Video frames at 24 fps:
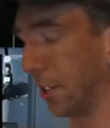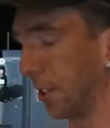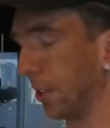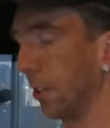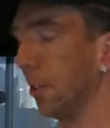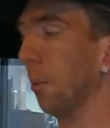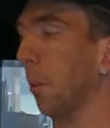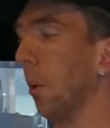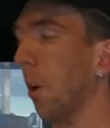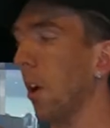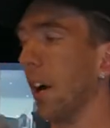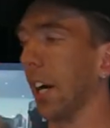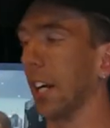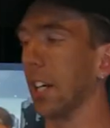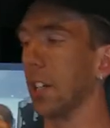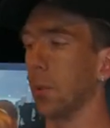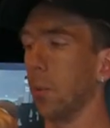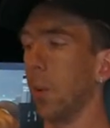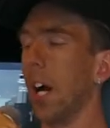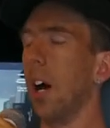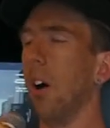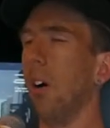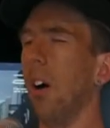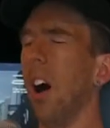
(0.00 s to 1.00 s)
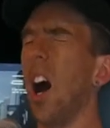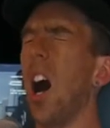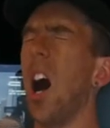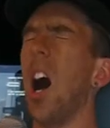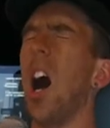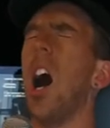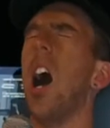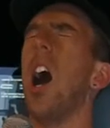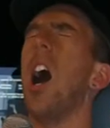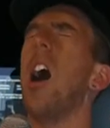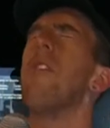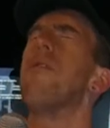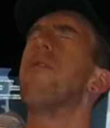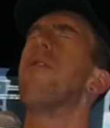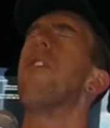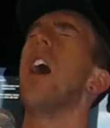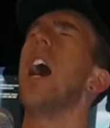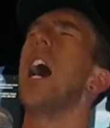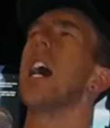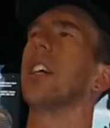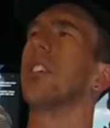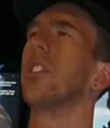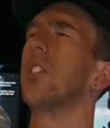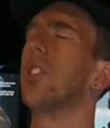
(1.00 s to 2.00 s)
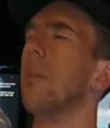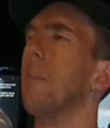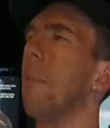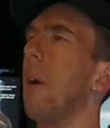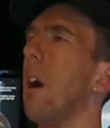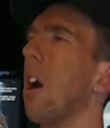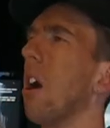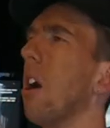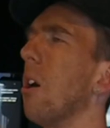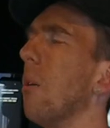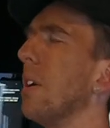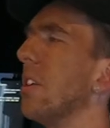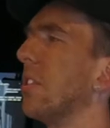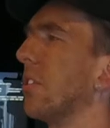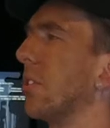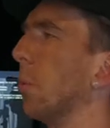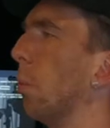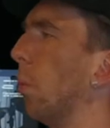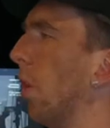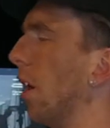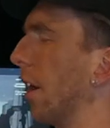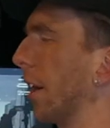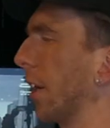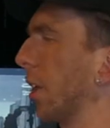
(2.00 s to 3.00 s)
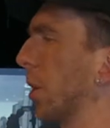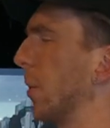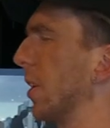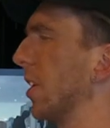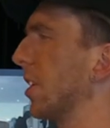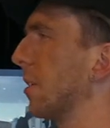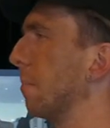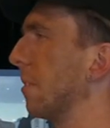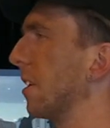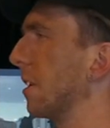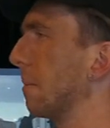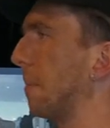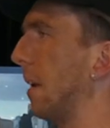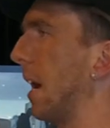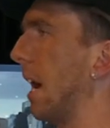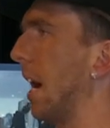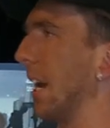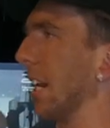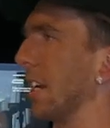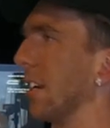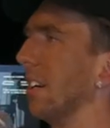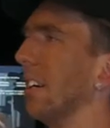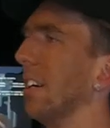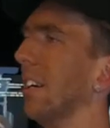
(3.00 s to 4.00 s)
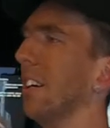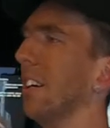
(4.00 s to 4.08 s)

to work as well. Ah, oh, fuck. Tomorrow is the work Christmas party.